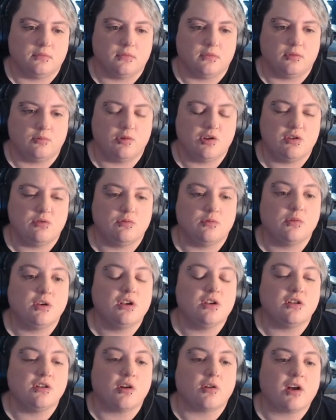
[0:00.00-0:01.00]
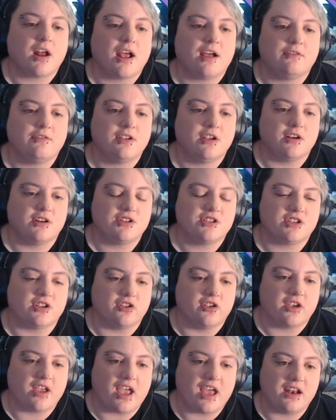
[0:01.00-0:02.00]
when you don't have the urge to
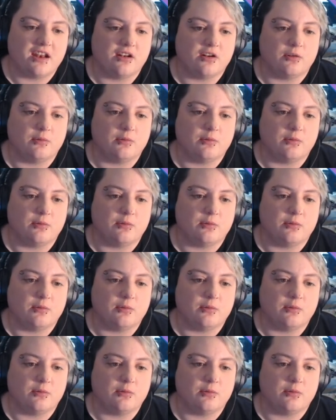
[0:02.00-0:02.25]
look at it,